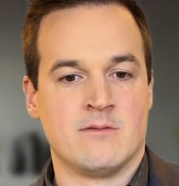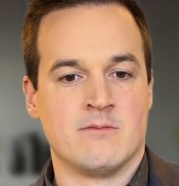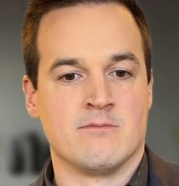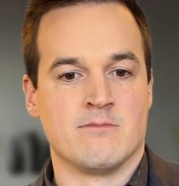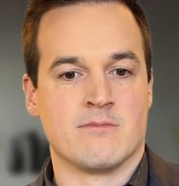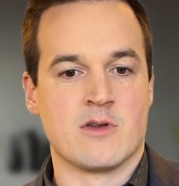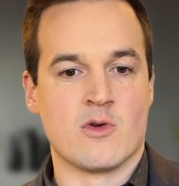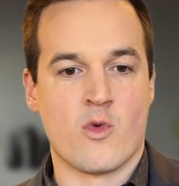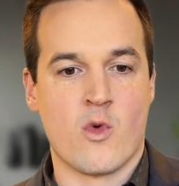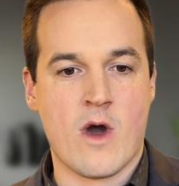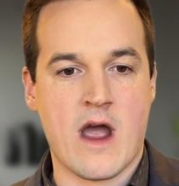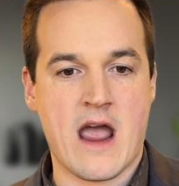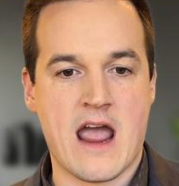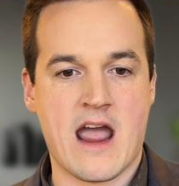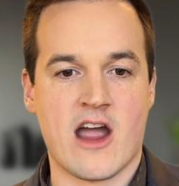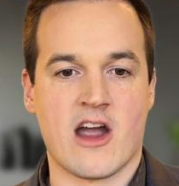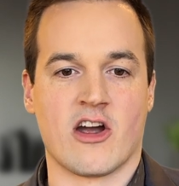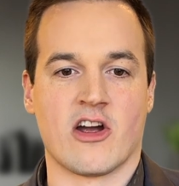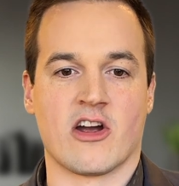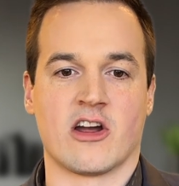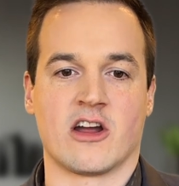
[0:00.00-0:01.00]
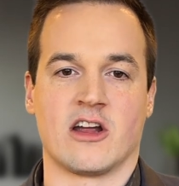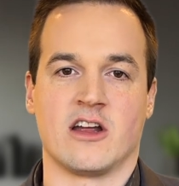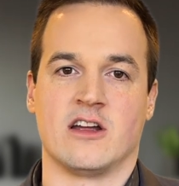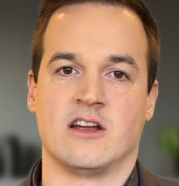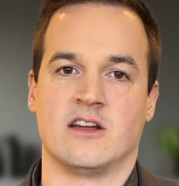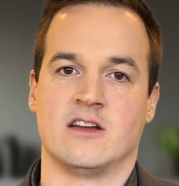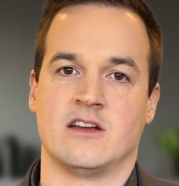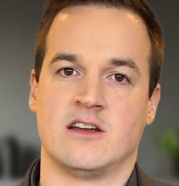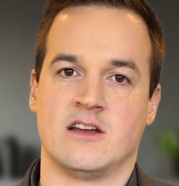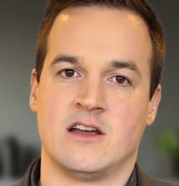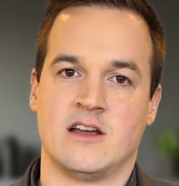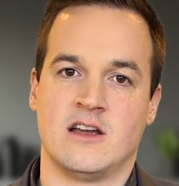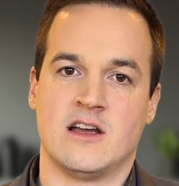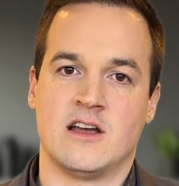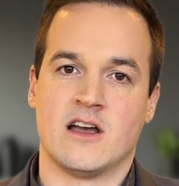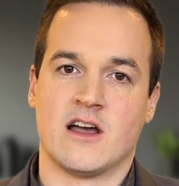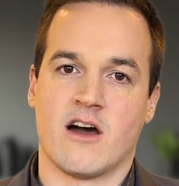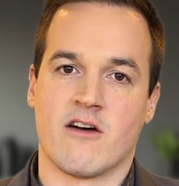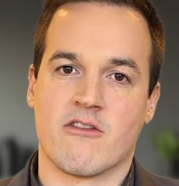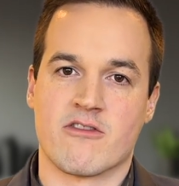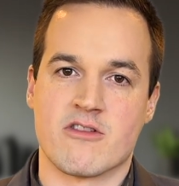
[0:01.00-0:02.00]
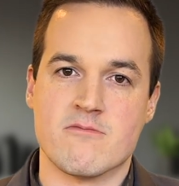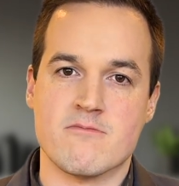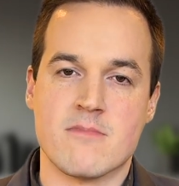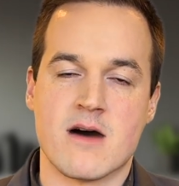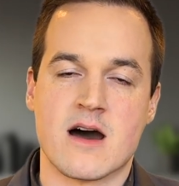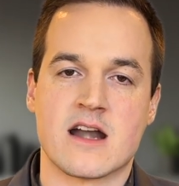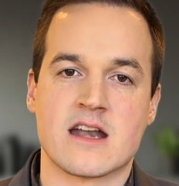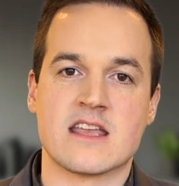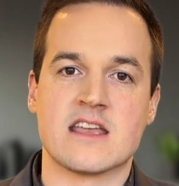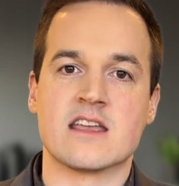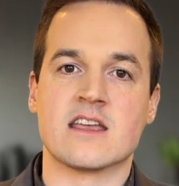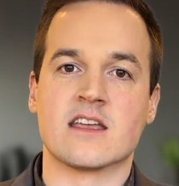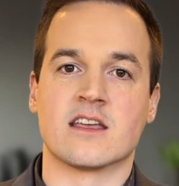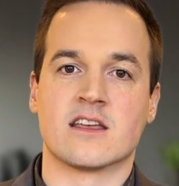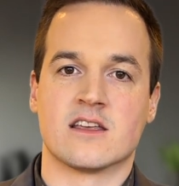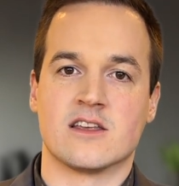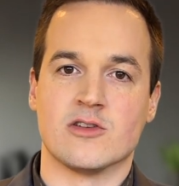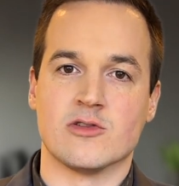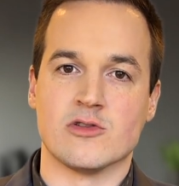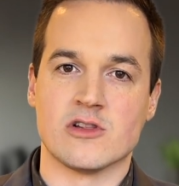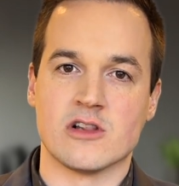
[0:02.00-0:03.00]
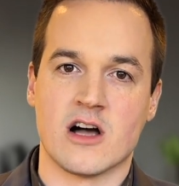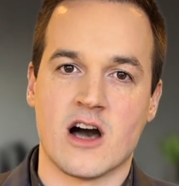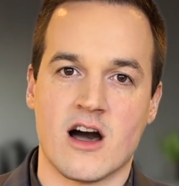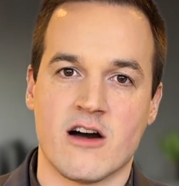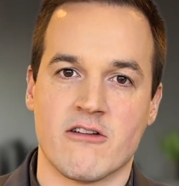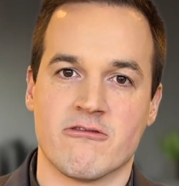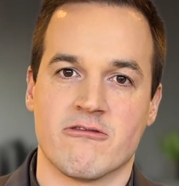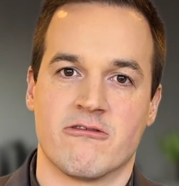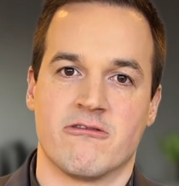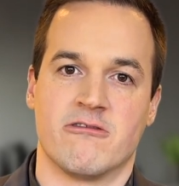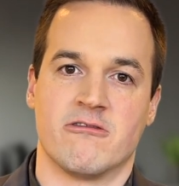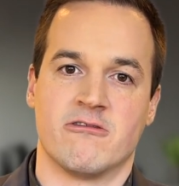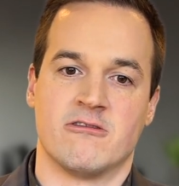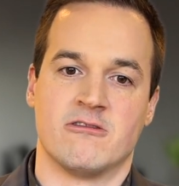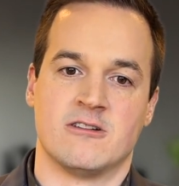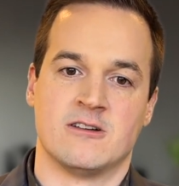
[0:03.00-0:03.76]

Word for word: Beware of the money you love.